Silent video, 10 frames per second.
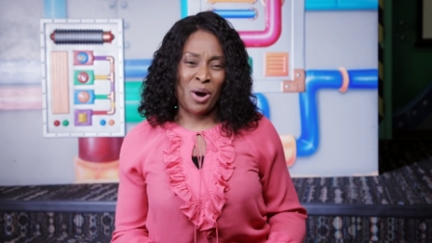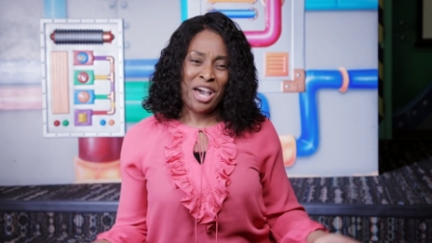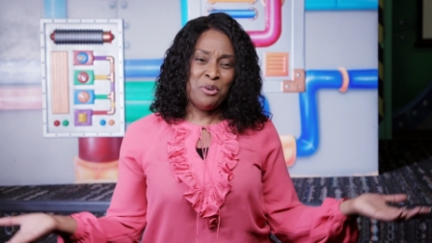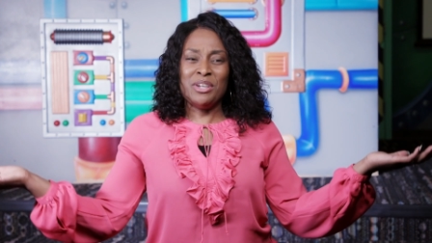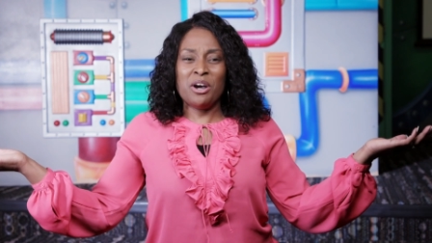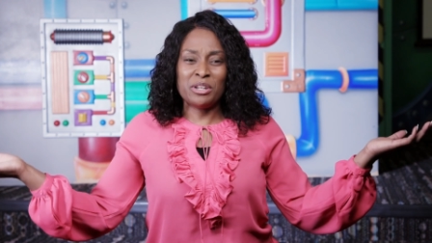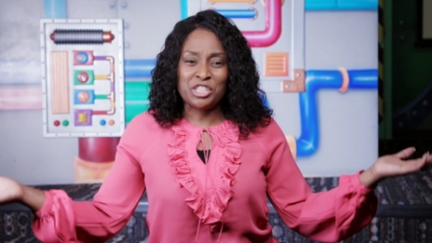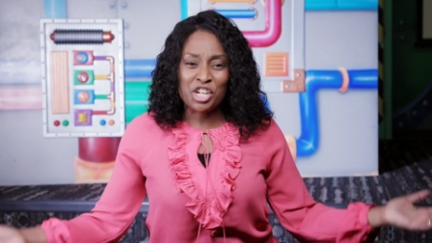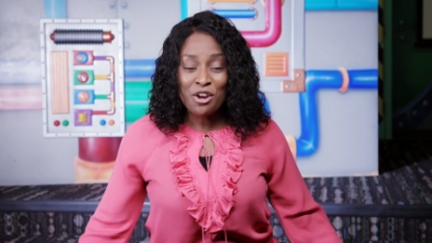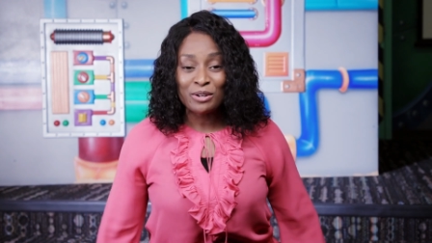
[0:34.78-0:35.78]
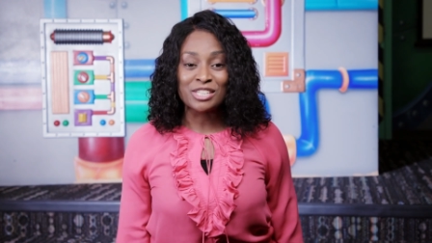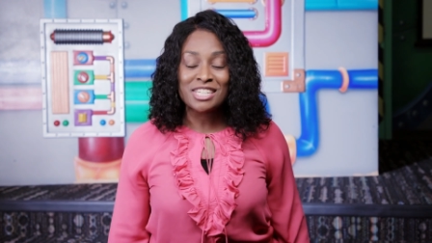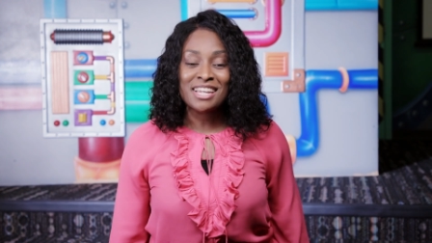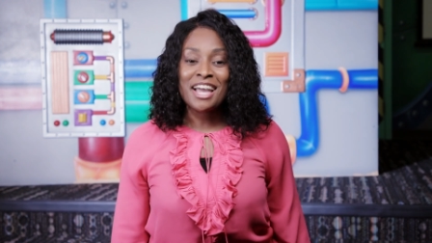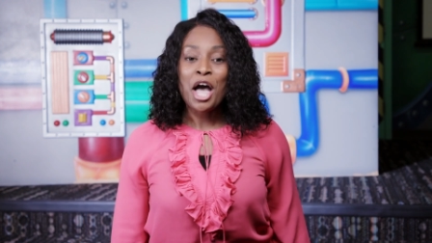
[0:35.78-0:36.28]
why do we go to
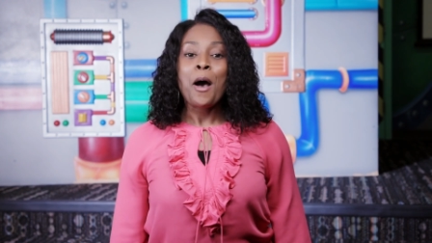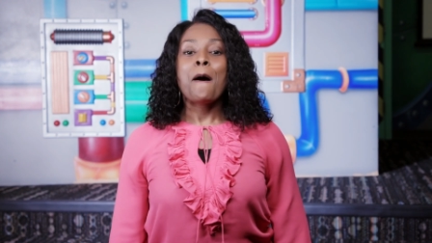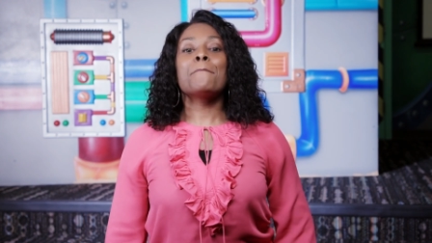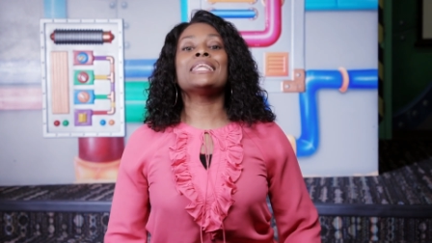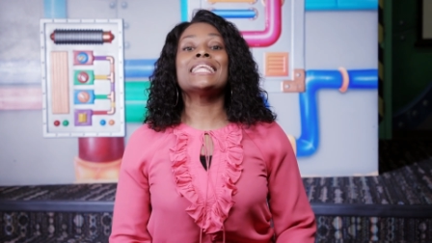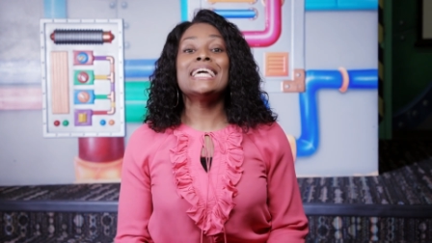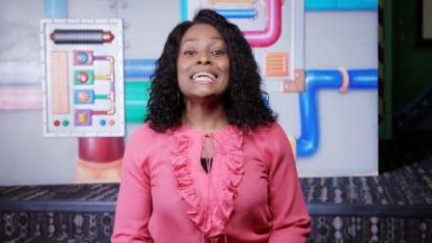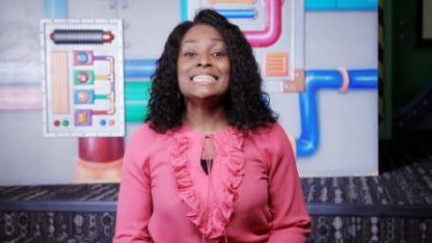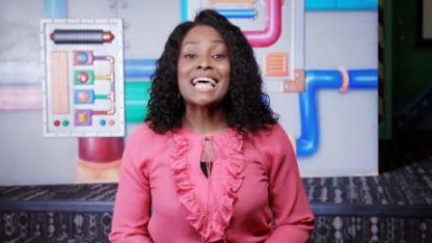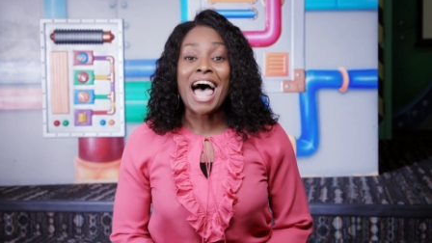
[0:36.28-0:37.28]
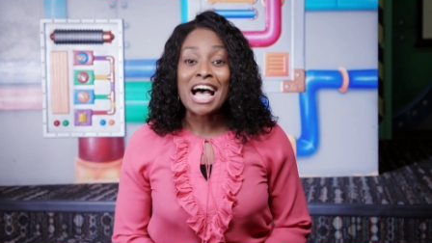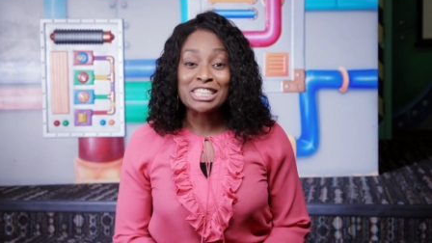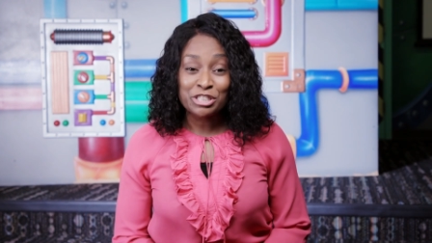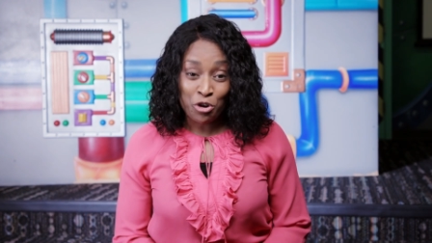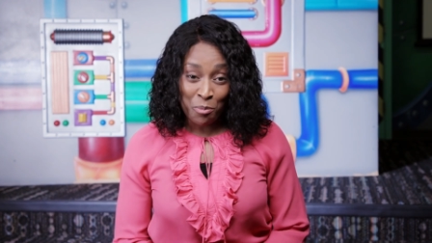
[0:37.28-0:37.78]
church? Please
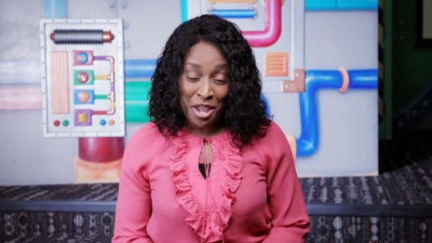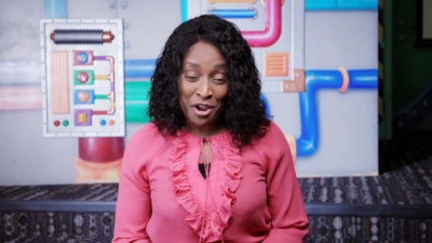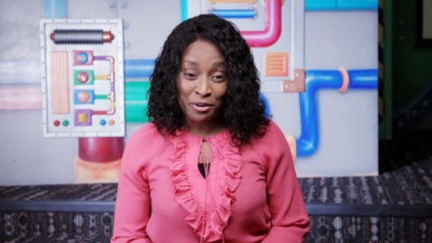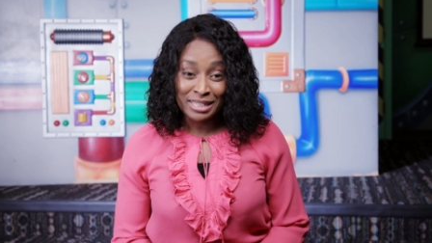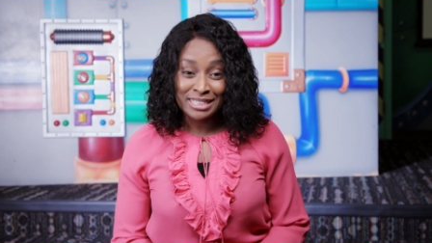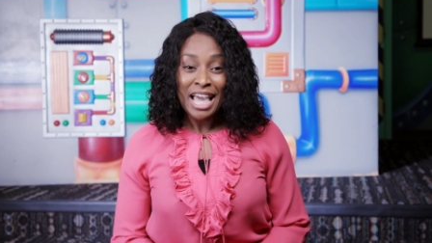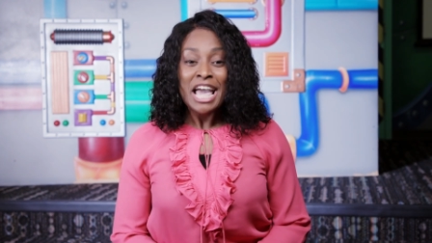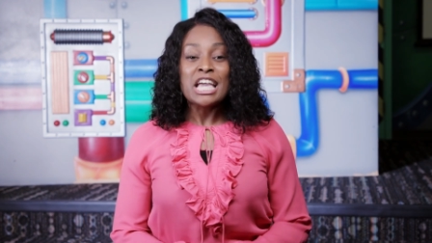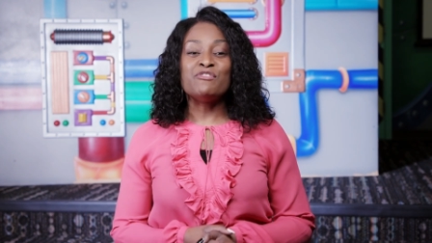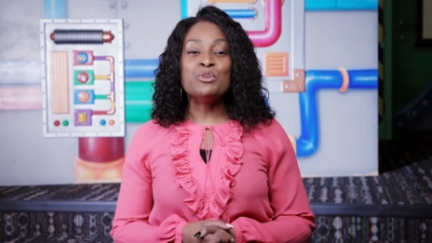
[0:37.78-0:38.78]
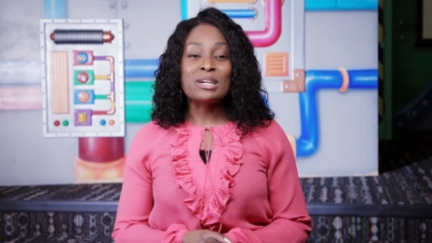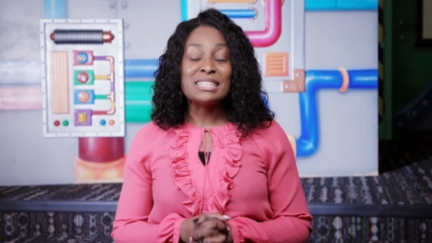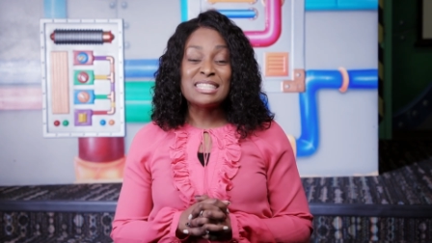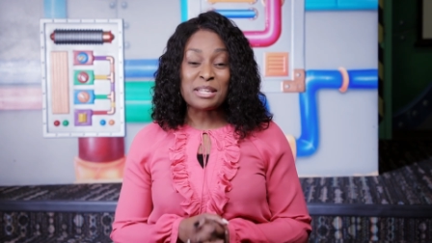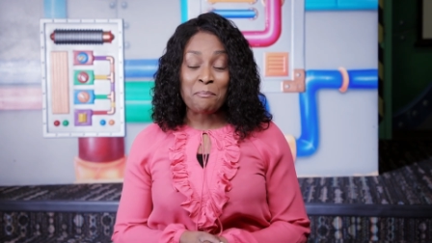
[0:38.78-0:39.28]
ask your parents if you can
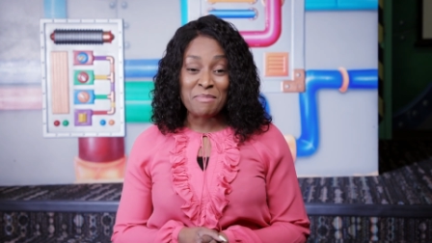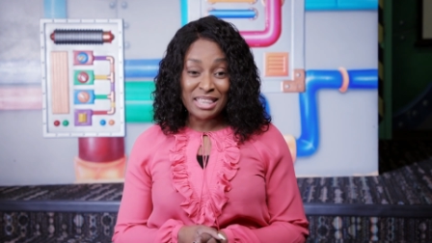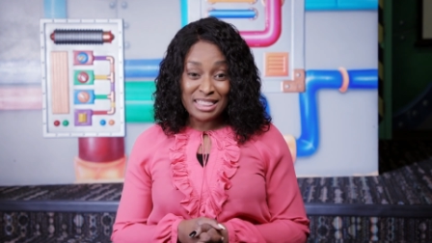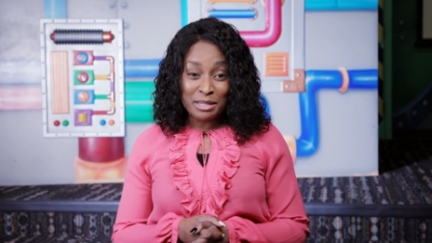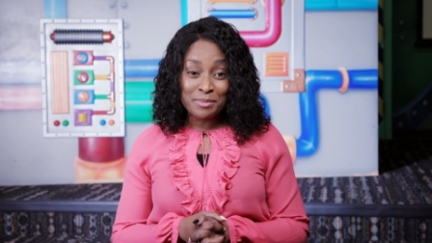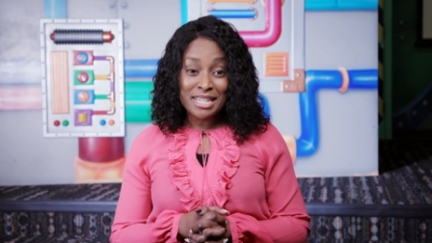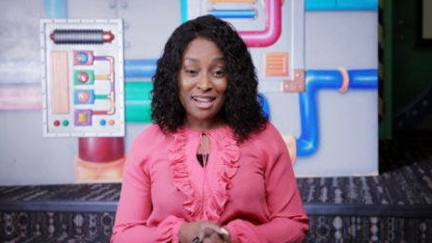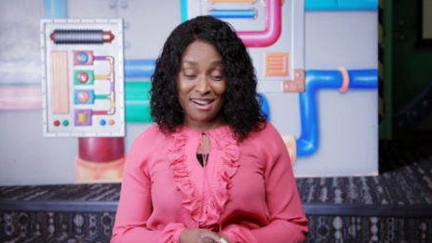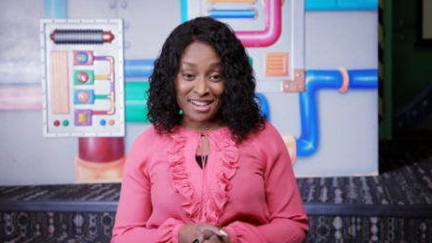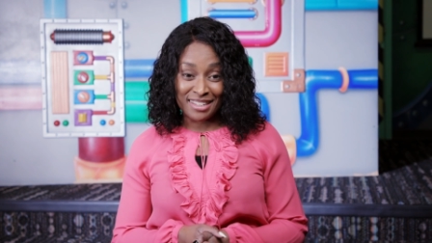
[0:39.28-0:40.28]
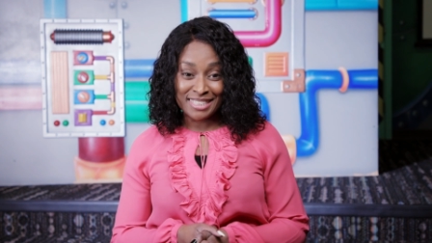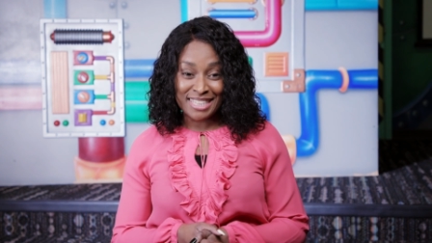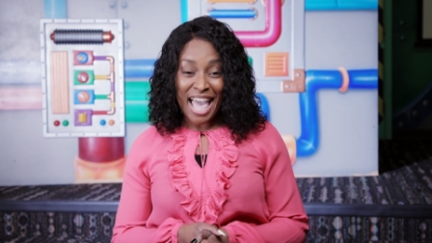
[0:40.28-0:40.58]
submit them to us